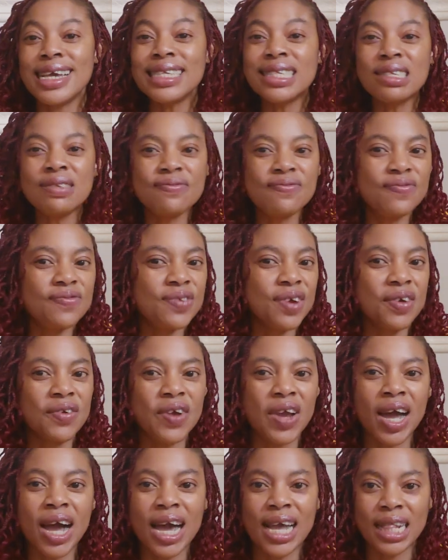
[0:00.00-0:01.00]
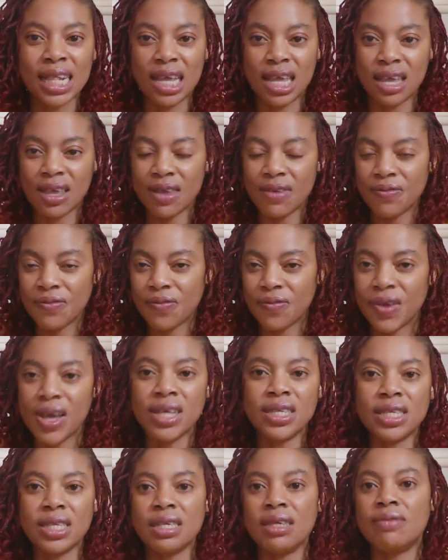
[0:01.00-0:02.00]
It's very highly
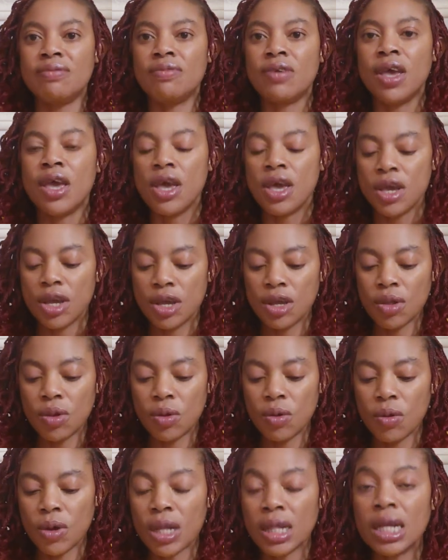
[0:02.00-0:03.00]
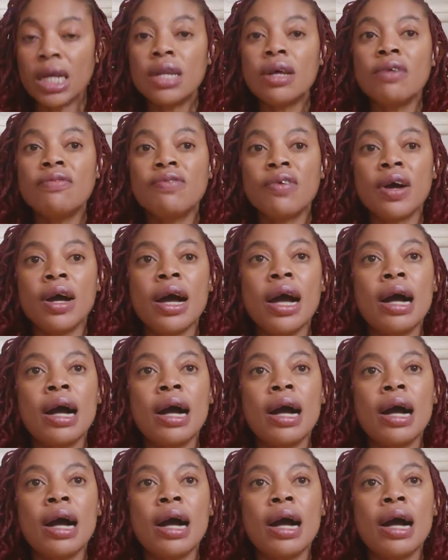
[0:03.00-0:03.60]
effective. You know, a lot of